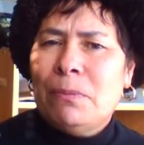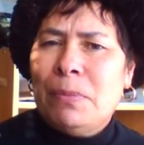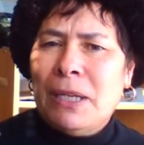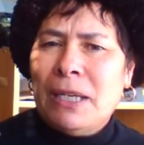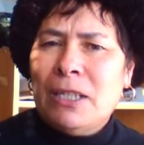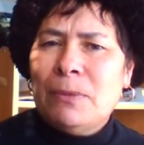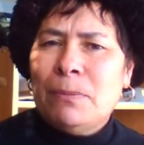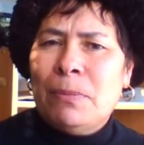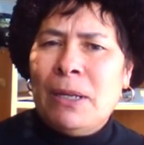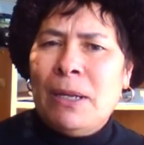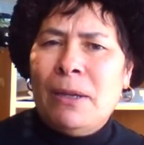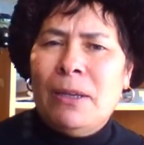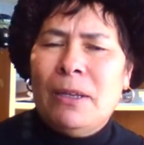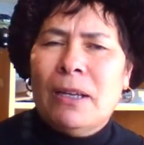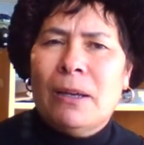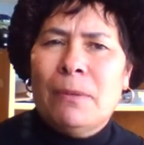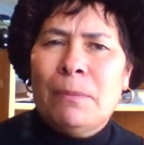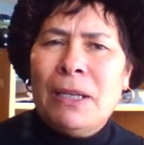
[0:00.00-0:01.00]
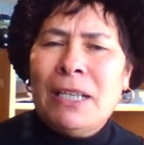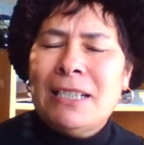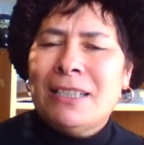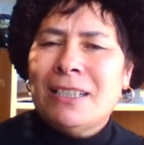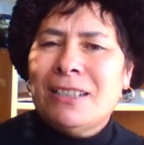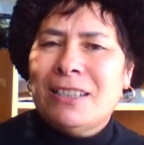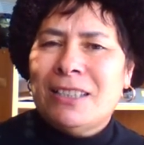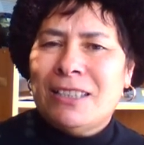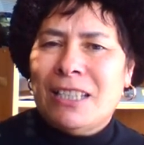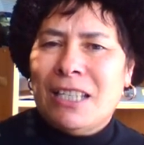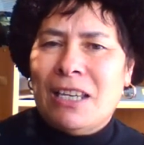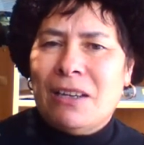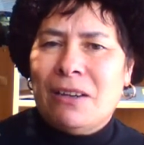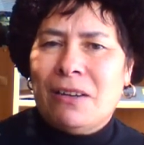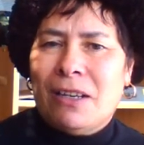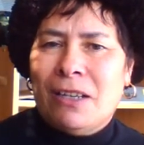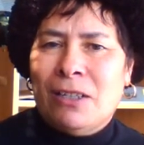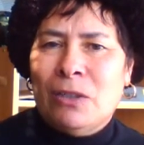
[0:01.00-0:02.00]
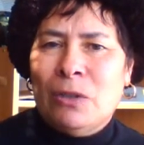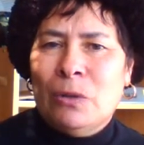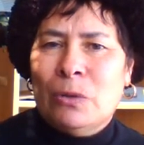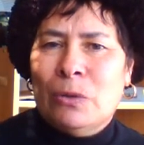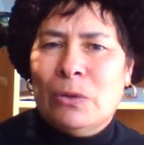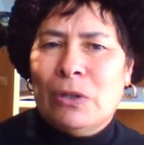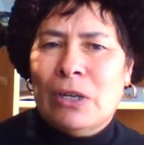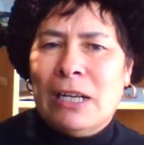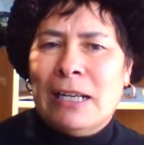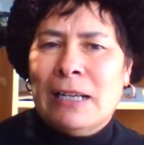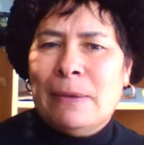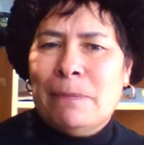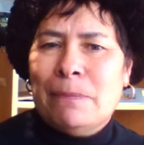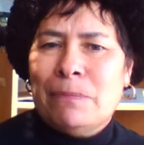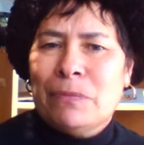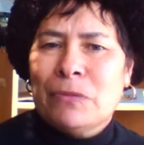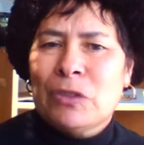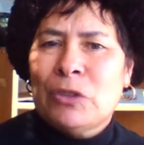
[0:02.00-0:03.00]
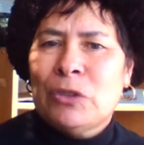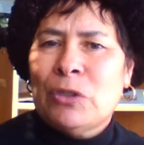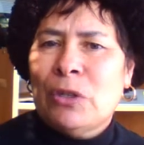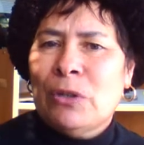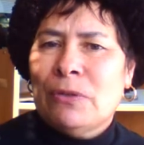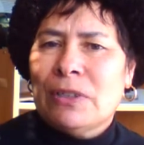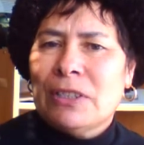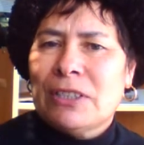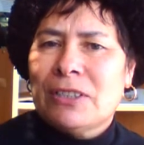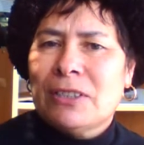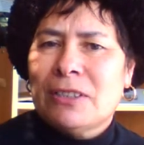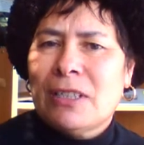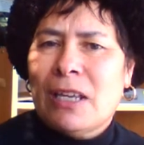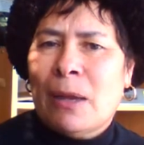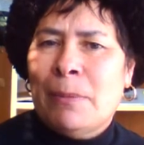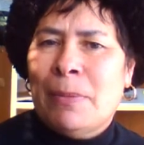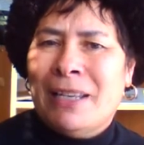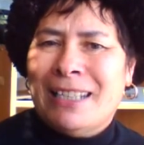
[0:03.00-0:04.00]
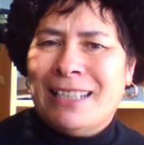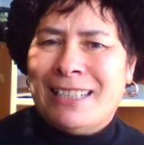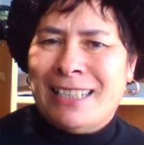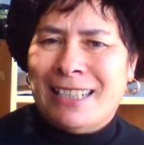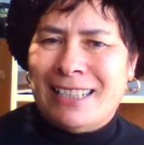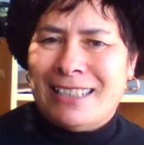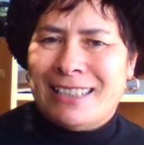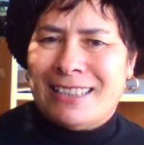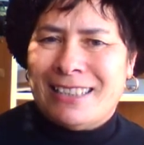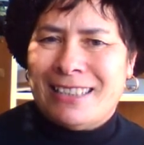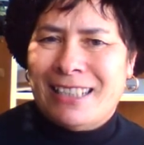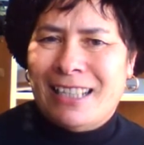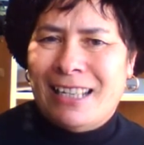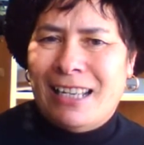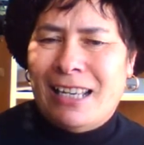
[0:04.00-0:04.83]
Be sincere in your service abilities.